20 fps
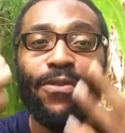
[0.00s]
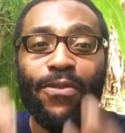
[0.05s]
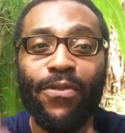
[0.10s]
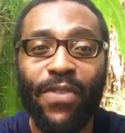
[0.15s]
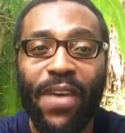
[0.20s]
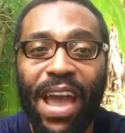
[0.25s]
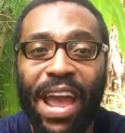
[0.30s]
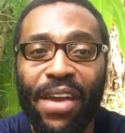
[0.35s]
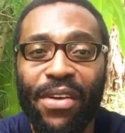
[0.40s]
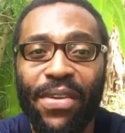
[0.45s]

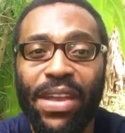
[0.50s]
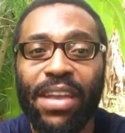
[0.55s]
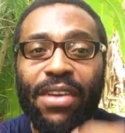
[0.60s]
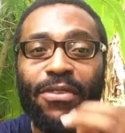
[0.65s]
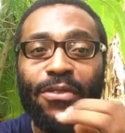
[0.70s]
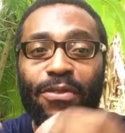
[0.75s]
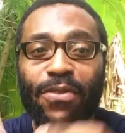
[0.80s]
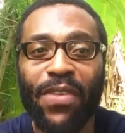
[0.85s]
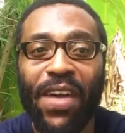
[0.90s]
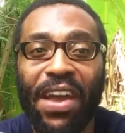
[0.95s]
very,
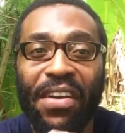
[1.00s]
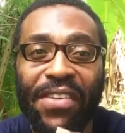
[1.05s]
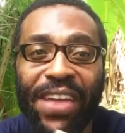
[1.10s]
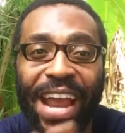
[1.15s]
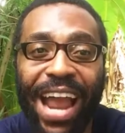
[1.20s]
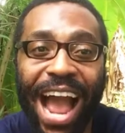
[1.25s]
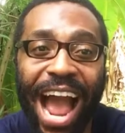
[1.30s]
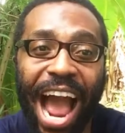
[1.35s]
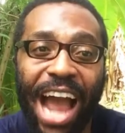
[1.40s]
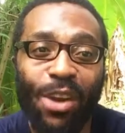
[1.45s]
very
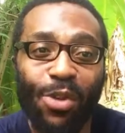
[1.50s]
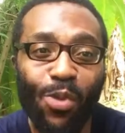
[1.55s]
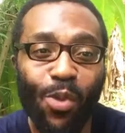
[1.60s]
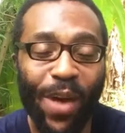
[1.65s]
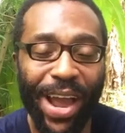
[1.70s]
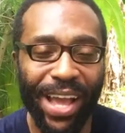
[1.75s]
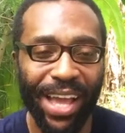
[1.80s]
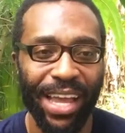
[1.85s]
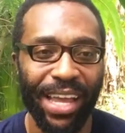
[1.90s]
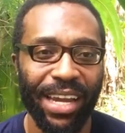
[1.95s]

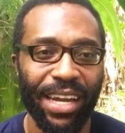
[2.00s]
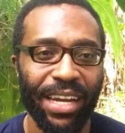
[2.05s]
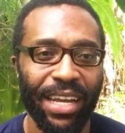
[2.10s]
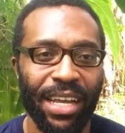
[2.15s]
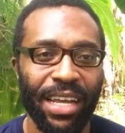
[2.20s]
hardworking.